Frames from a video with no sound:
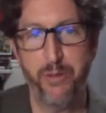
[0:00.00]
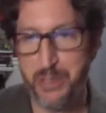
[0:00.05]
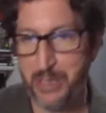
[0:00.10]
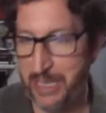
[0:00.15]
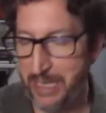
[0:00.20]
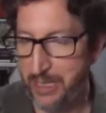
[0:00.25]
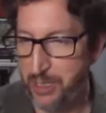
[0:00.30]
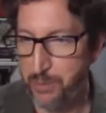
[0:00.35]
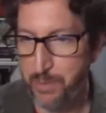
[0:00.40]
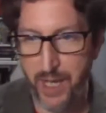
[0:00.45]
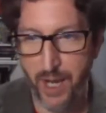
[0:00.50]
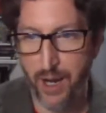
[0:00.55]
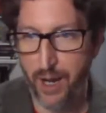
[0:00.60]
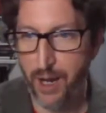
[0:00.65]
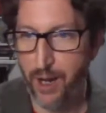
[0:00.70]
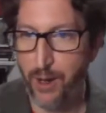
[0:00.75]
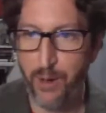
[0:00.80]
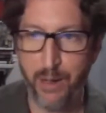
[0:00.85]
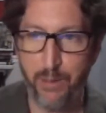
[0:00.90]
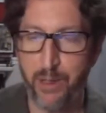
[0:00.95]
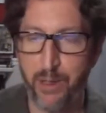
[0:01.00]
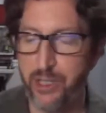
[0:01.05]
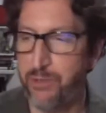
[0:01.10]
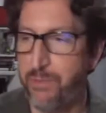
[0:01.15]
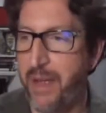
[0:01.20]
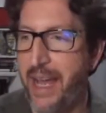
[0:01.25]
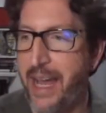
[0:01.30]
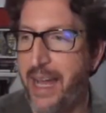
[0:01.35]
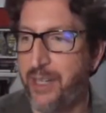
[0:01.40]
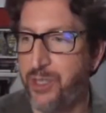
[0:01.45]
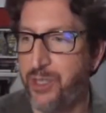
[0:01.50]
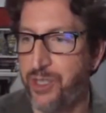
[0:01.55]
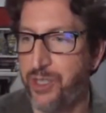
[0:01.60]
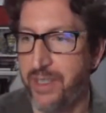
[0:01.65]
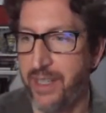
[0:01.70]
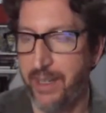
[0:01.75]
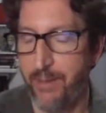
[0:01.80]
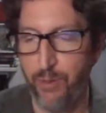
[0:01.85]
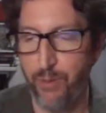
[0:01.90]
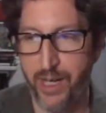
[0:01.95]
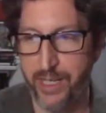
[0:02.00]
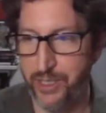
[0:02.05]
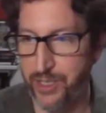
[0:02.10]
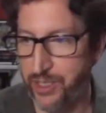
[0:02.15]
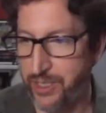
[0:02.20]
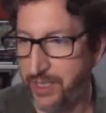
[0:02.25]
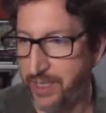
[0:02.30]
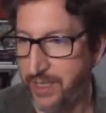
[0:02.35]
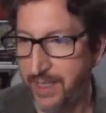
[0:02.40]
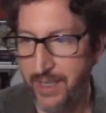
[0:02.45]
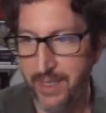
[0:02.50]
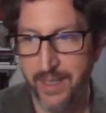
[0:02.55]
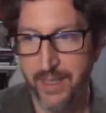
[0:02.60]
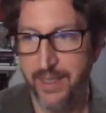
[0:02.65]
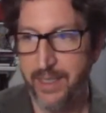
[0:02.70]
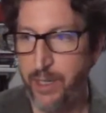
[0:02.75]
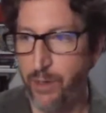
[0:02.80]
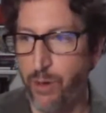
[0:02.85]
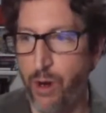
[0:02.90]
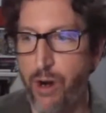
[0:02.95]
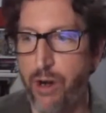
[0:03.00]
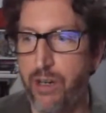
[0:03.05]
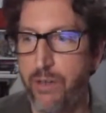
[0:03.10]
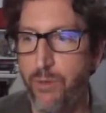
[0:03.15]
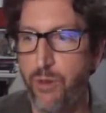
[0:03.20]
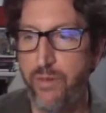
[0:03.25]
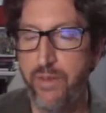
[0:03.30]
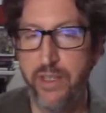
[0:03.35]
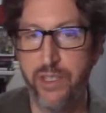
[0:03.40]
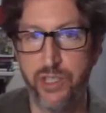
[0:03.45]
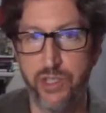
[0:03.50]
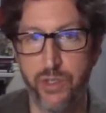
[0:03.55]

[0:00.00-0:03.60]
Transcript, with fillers: all the movies on HBO. I watched MASH. I watched you know horror